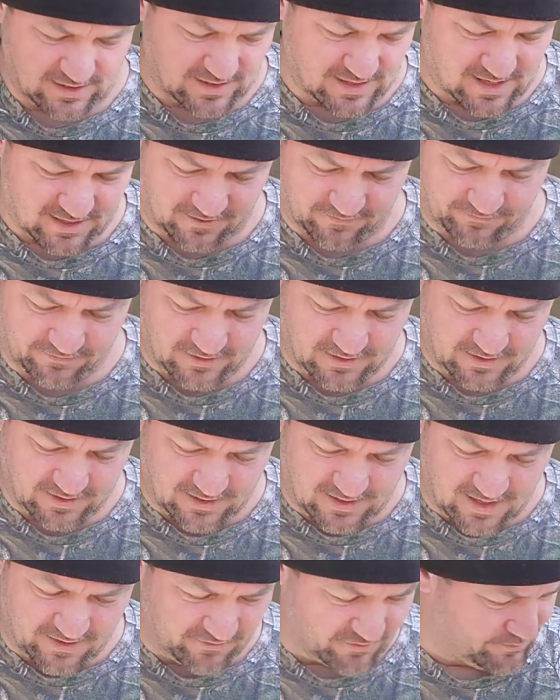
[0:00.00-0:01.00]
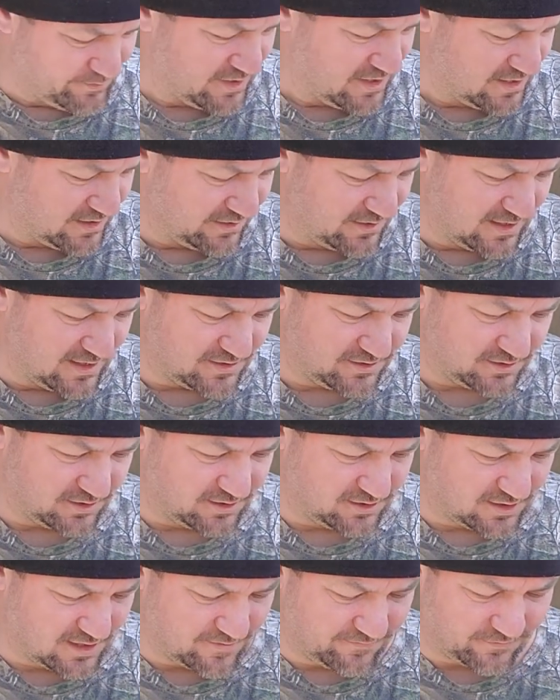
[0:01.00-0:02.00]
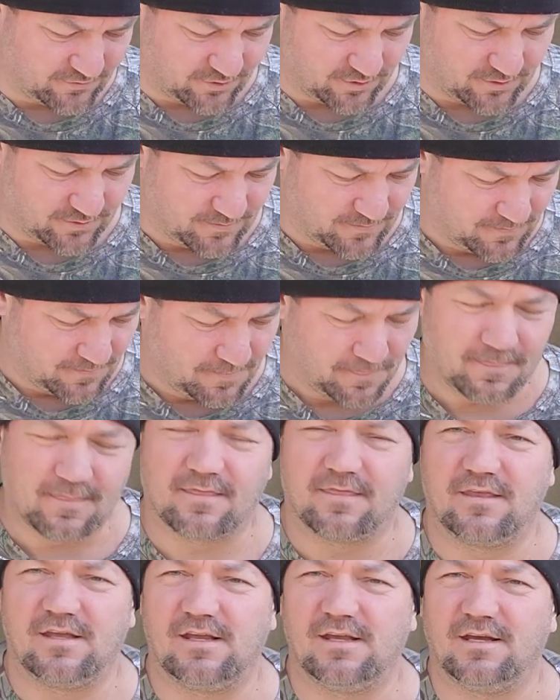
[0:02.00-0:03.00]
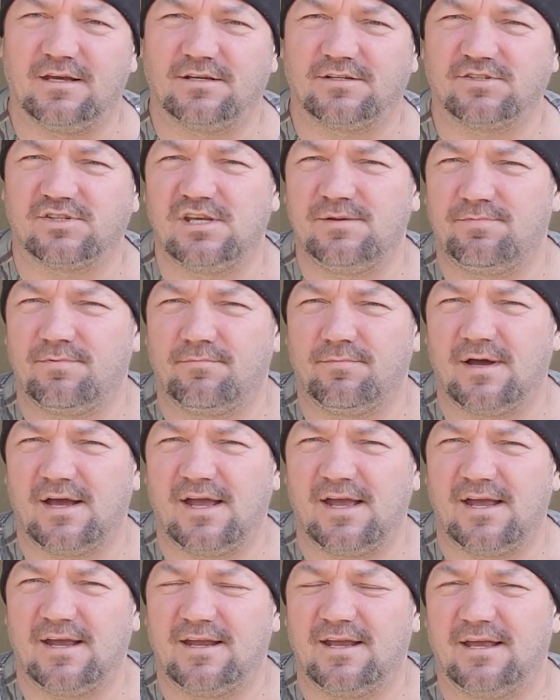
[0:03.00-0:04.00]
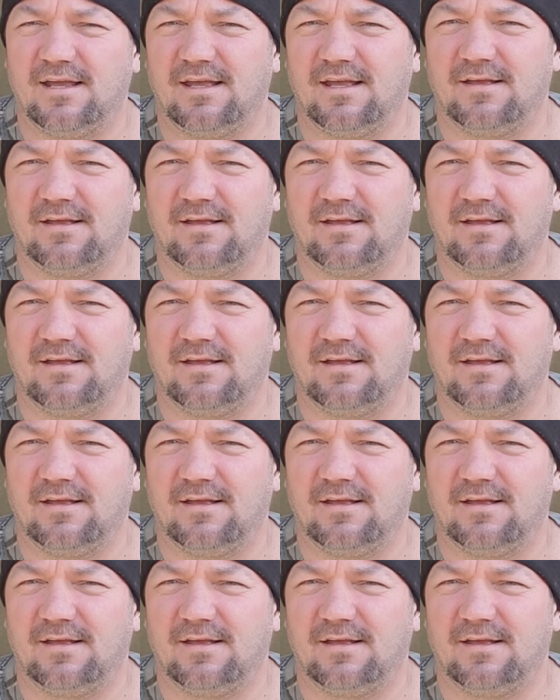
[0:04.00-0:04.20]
I could fit every bit of this except for the sleeping bag